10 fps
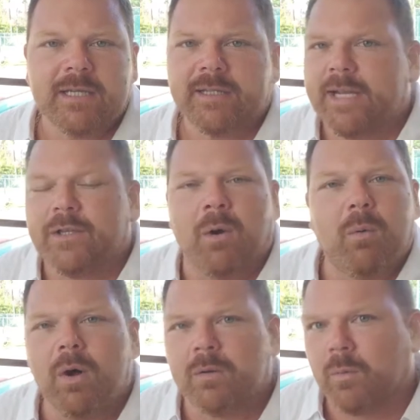They don't
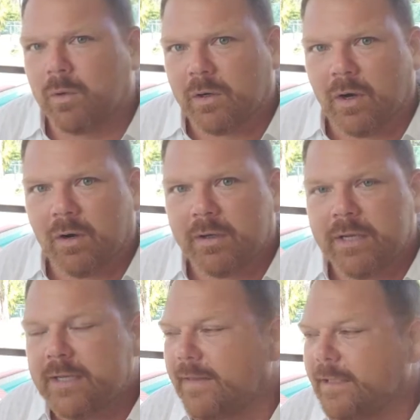want to work hard.
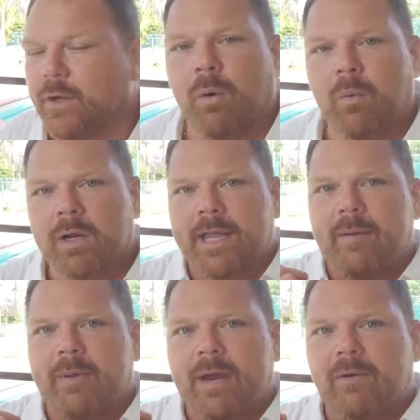They don't want to
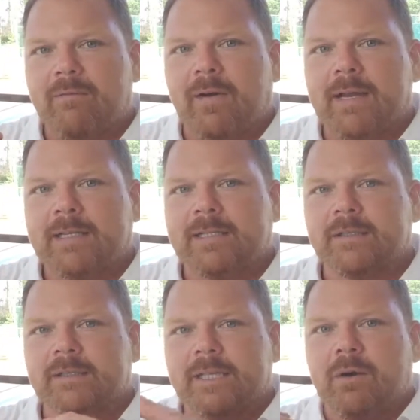get better at finding
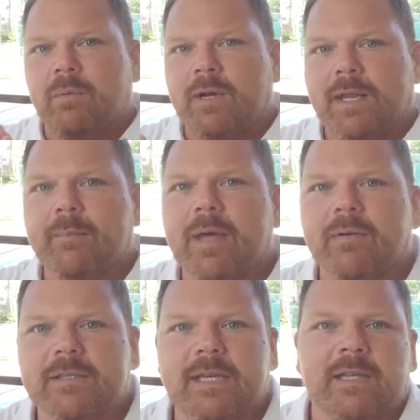deals. They don't want to get
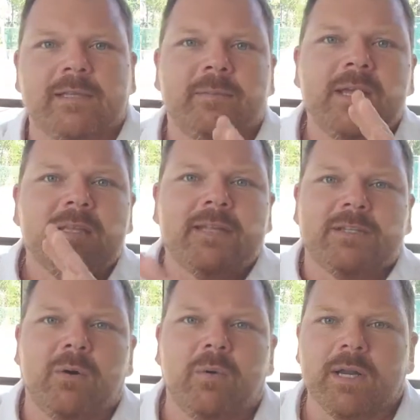better at selling them. They
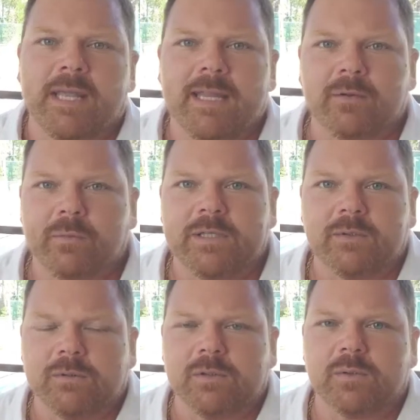don't want to get the
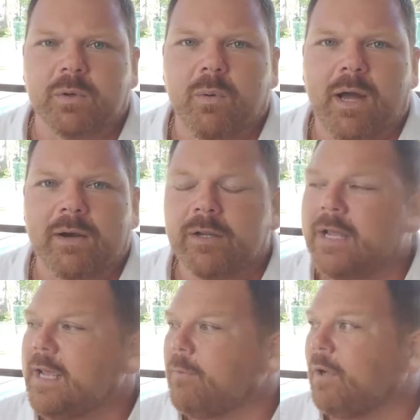resources required.
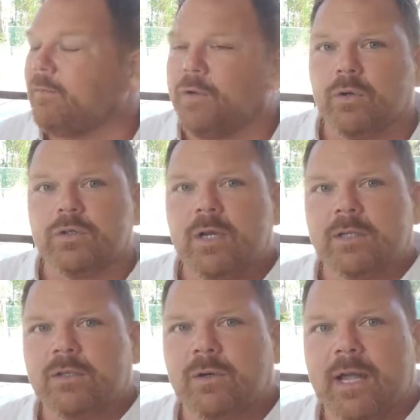Well, if you're trying to
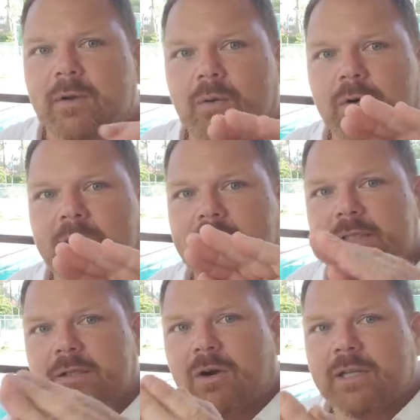turn that corner and get
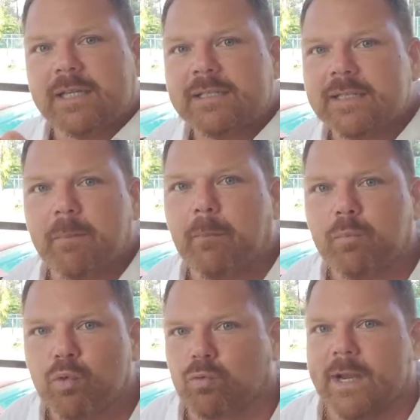started, this is a
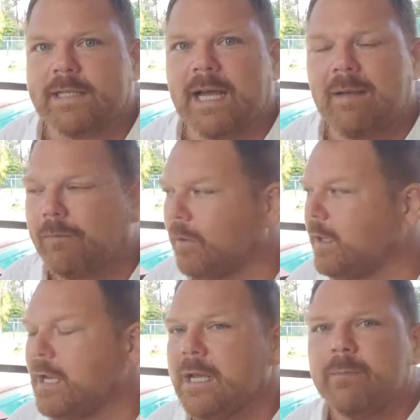great time for
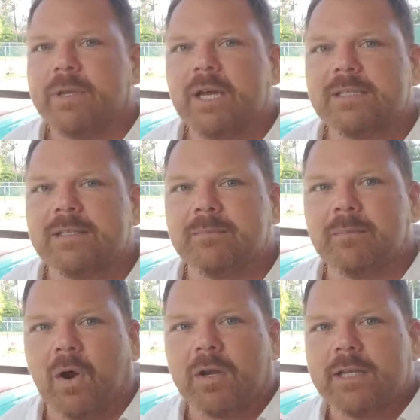it, because the
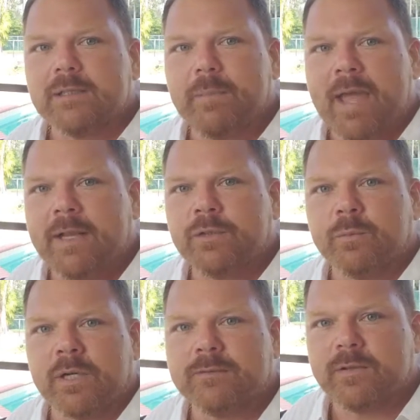market is paying too
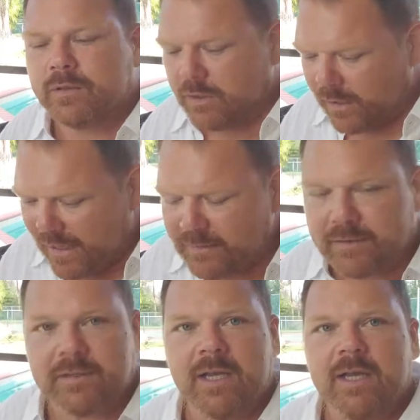much for those junk
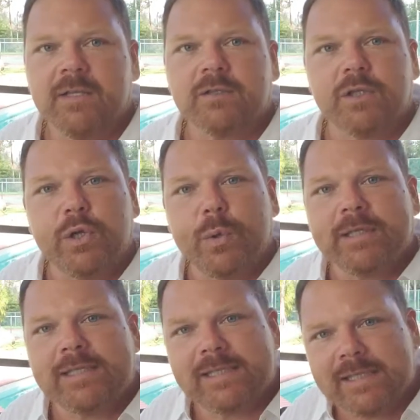houses. So you
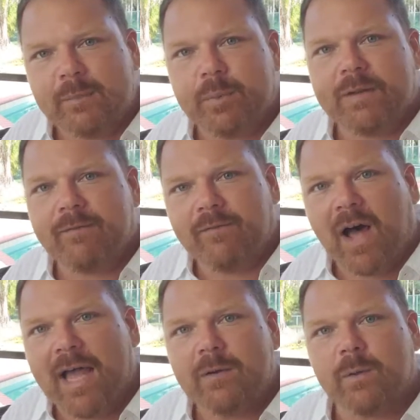can simply
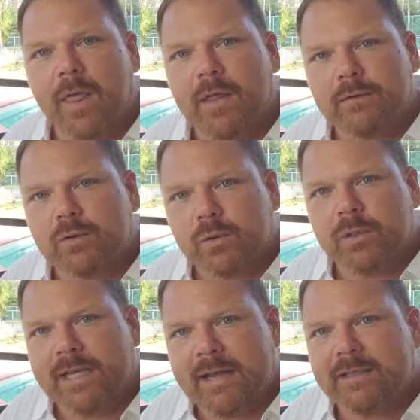find one of those
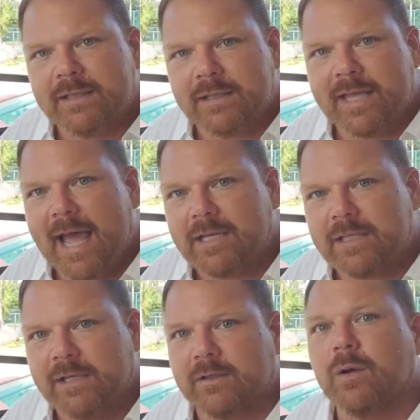truly excellent cash
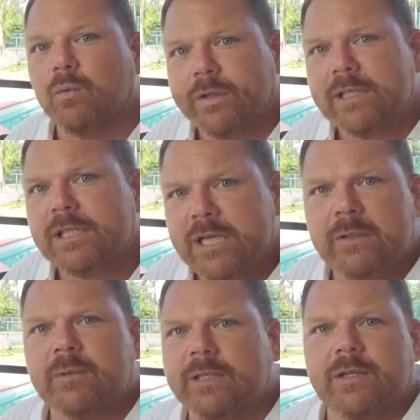deals, a really
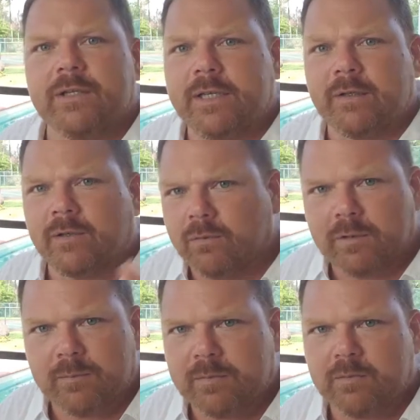genuinely good deal. Don't
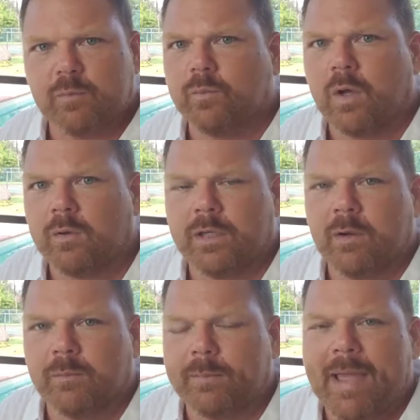come,
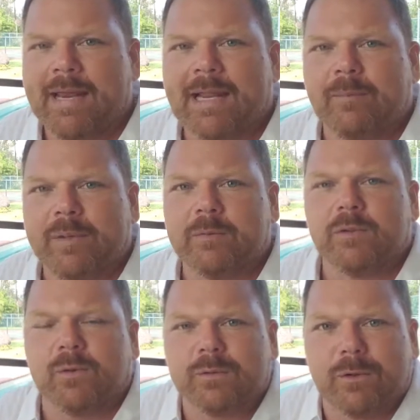banging down people's
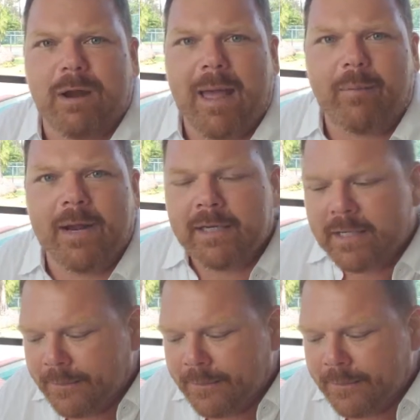doors with crap, right?